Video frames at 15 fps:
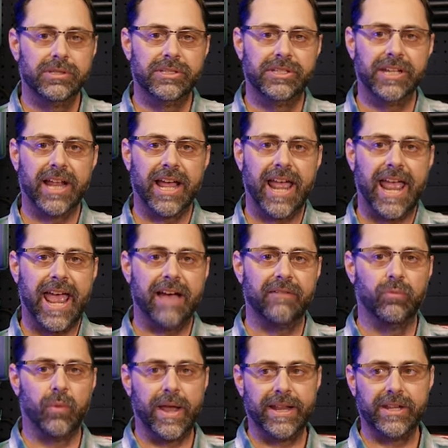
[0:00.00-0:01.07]
did I
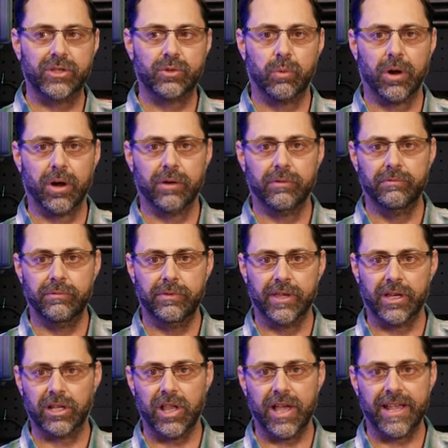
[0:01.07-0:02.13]
have weddings where
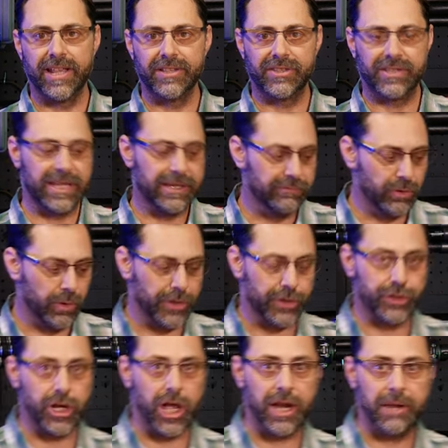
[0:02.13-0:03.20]
the clients, even though I
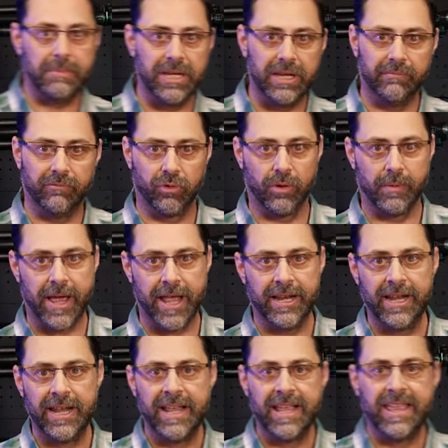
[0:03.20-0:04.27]
shot on medium format,
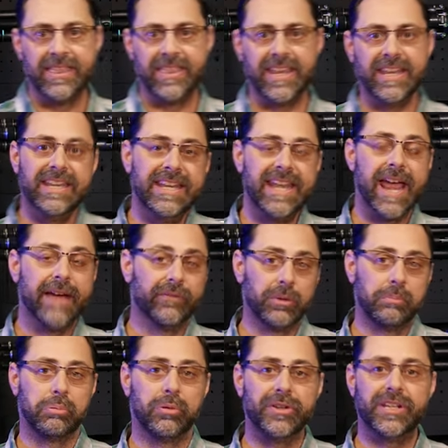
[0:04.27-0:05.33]
they
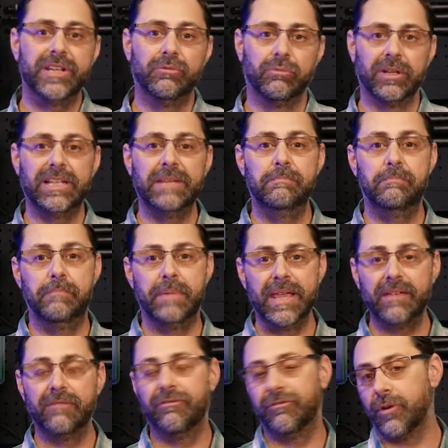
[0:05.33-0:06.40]
never printed really
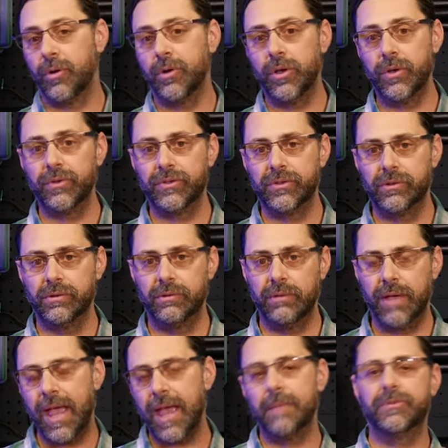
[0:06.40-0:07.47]
big photos?
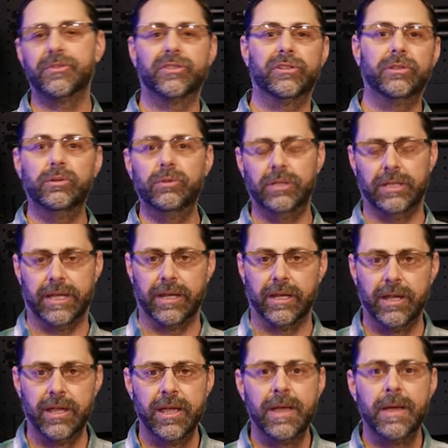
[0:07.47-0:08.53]
Absolutely.
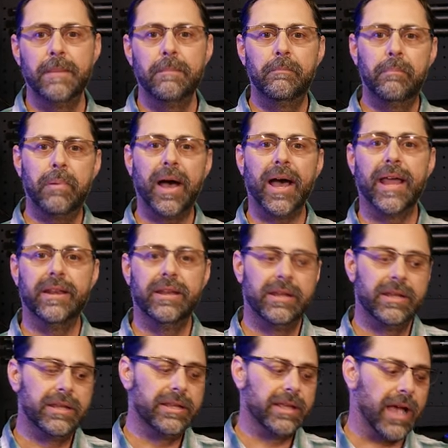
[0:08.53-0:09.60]
But
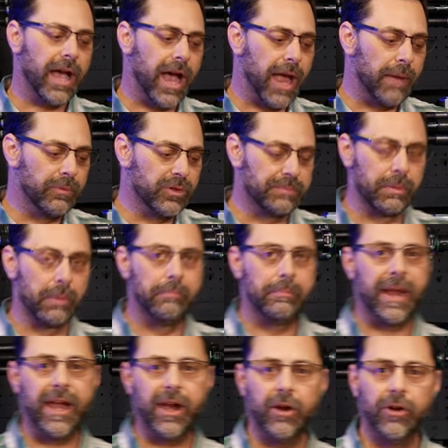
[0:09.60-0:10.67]
I was
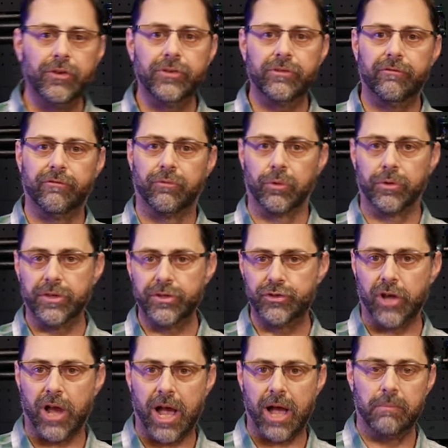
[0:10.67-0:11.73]
prepared for the
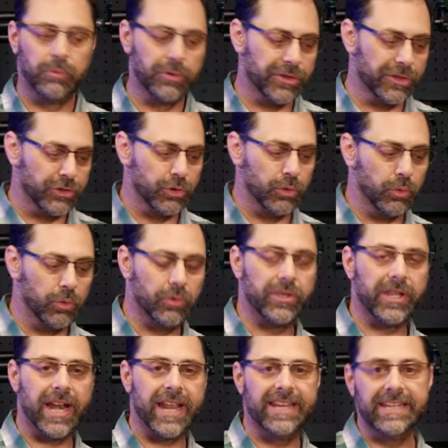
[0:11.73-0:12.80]
job with the tool
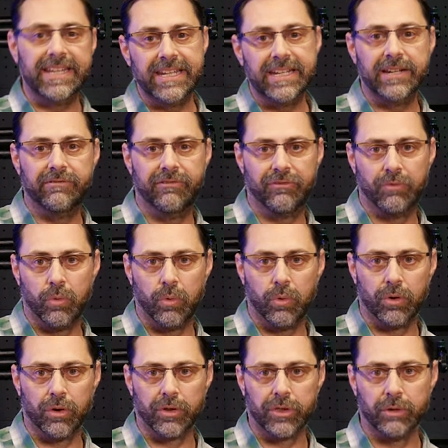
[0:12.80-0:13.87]
that I needed
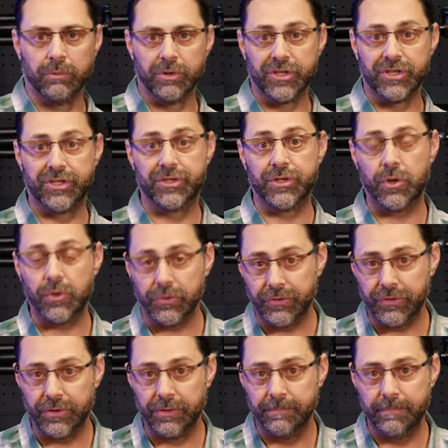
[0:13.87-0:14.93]
for the
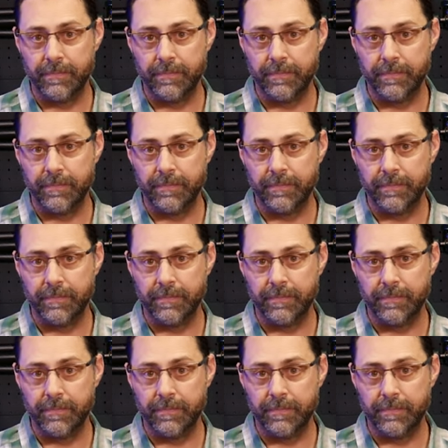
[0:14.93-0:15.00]
result.